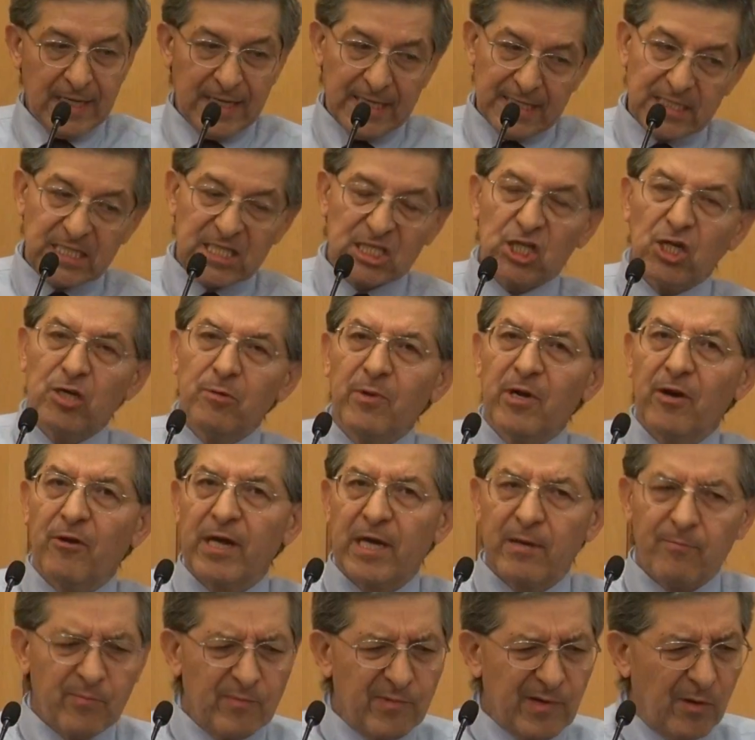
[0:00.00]
In
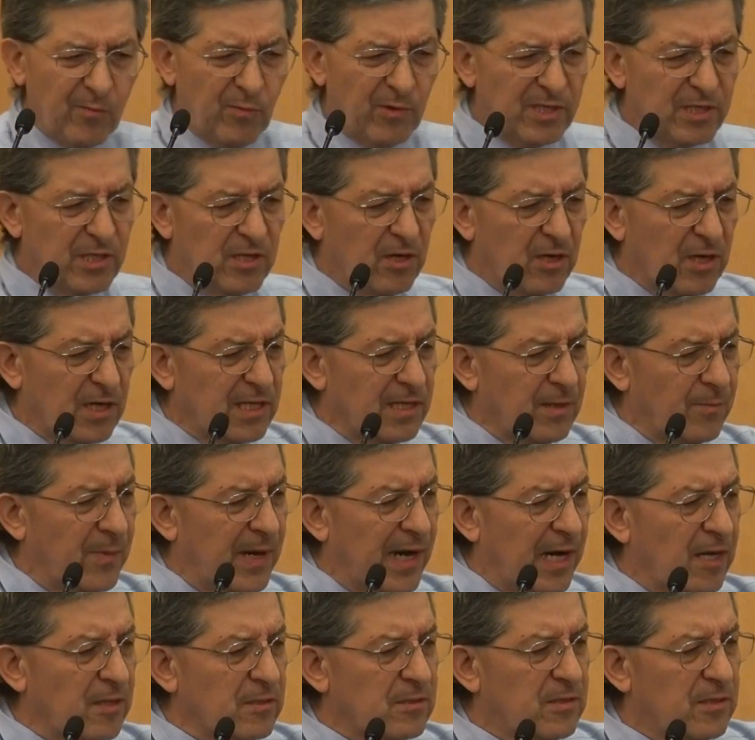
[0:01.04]
summary, we're talking
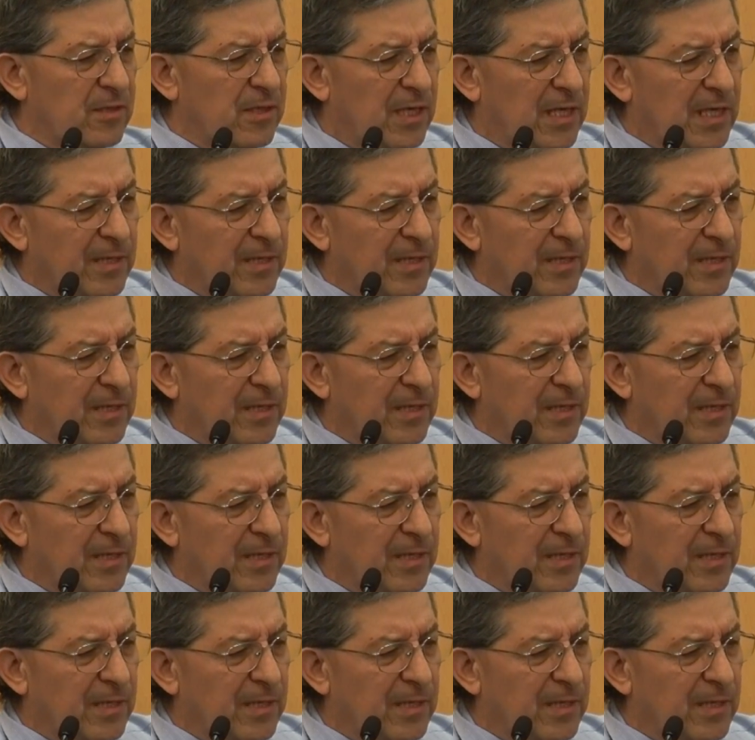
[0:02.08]
about